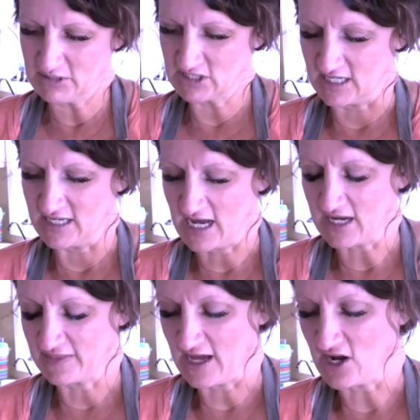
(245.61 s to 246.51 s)
just gonna
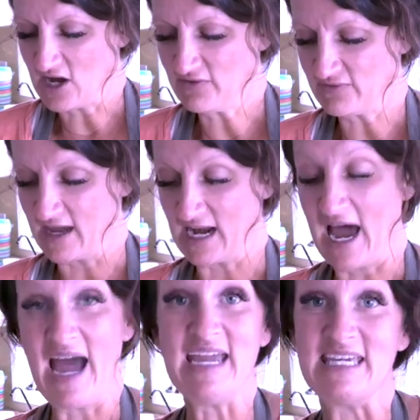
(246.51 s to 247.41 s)
knock that off, and
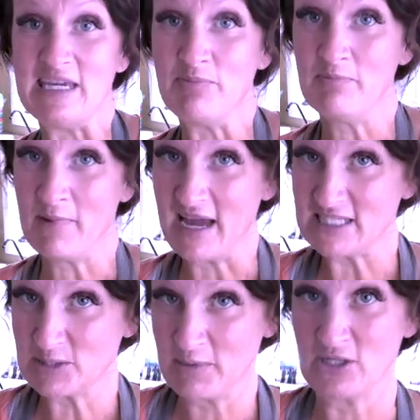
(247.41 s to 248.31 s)
I keep my
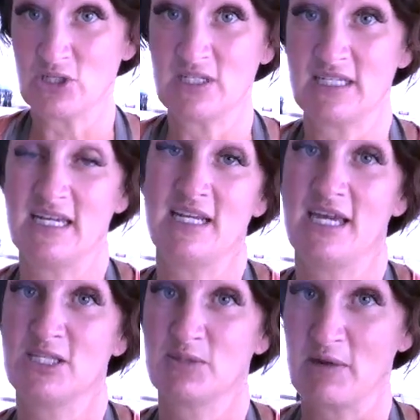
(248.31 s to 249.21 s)
sponges in
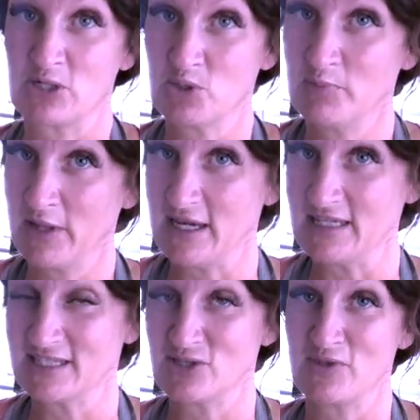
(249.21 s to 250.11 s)
a special
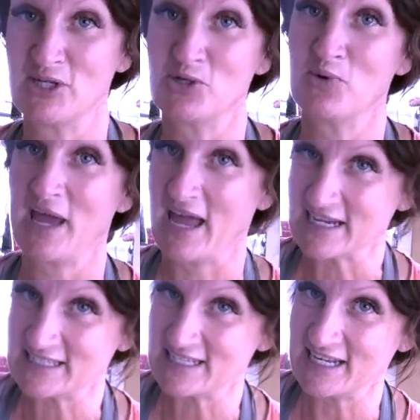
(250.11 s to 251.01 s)
place so they don't
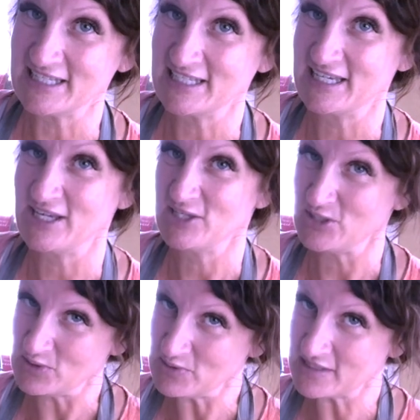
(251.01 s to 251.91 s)
accidentally get
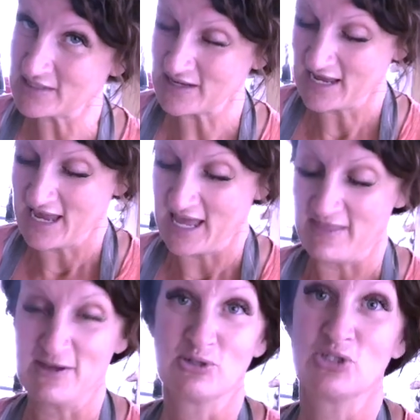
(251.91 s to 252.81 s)
used,
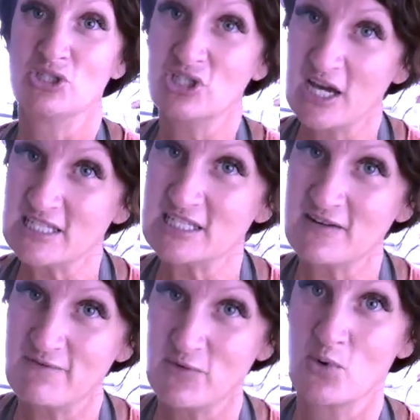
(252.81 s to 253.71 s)
and they're just
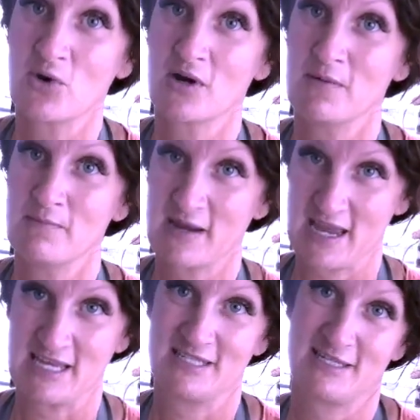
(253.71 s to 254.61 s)
for my
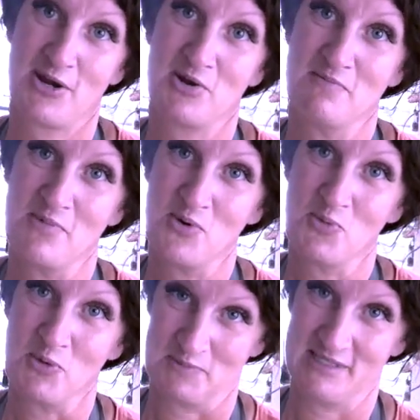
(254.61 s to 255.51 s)
cast iron
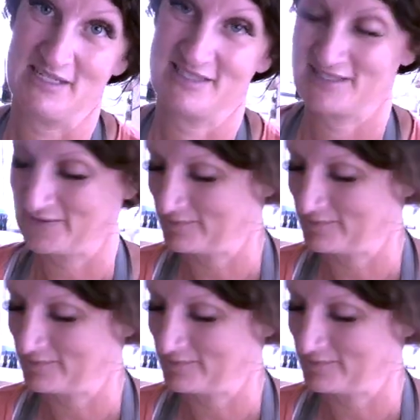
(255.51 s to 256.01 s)
whoopsies.